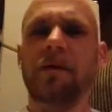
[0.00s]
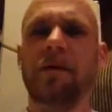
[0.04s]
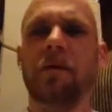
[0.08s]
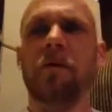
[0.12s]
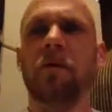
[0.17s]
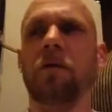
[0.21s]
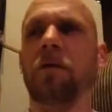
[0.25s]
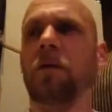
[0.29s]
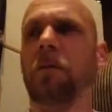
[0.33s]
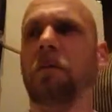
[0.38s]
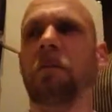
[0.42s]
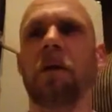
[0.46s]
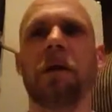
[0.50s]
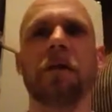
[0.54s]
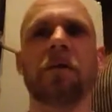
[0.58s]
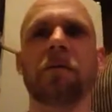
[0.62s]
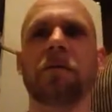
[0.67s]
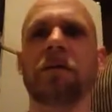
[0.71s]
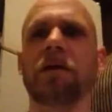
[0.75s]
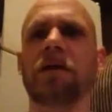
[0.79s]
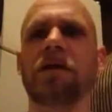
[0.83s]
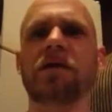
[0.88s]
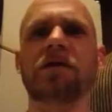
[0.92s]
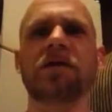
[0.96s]
well, there better
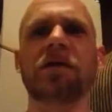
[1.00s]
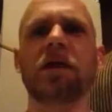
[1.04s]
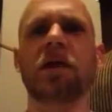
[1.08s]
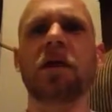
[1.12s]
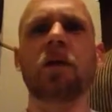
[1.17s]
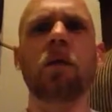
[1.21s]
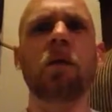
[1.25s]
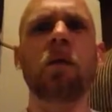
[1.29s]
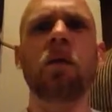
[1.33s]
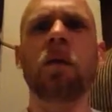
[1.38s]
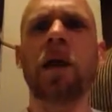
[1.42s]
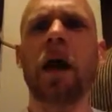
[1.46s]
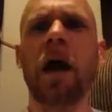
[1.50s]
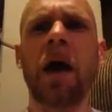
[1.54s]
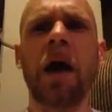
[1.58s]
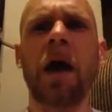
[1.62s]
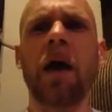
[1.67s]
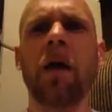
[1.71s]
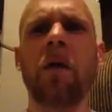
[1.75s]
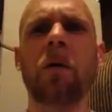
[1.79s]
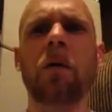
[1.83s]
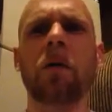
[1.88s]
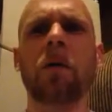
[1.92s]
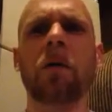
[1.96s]
be a sequel
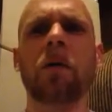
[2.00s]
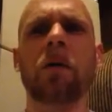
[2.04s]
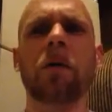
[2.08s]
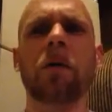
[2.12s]
now.